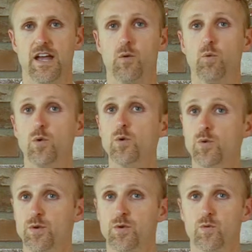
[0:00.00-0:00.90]

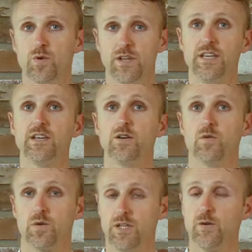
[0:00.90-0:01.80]
wound will
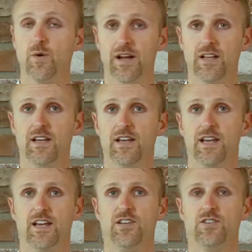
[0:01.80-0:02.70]
heal really well
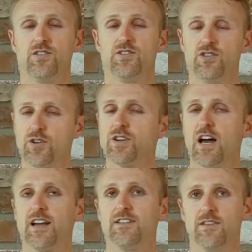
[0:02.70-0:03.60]
and should
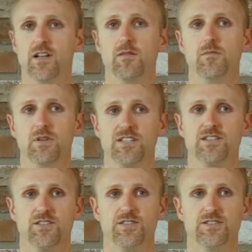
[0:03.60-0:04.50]
not develop
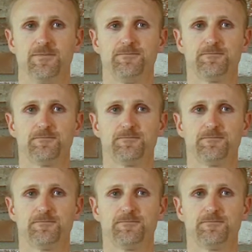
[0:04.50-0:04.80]
blisters.